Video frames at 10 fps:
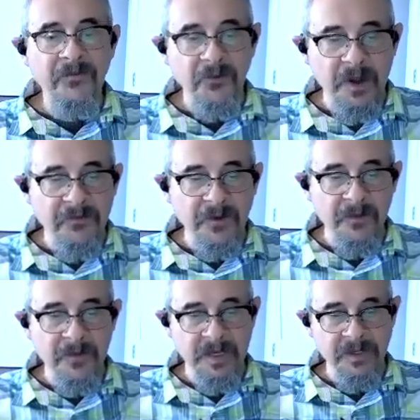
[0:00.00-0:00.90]
free
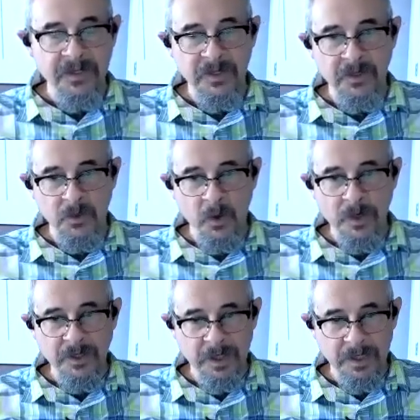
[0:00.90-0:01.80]
from these
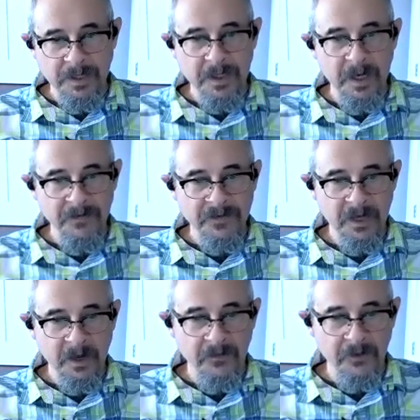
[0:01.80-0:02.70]
distortions of
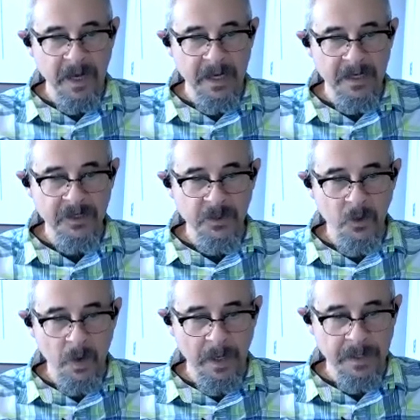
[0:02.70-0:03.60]
self-created
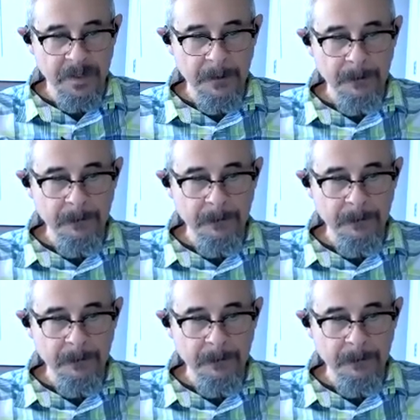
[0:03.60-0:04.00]
stories.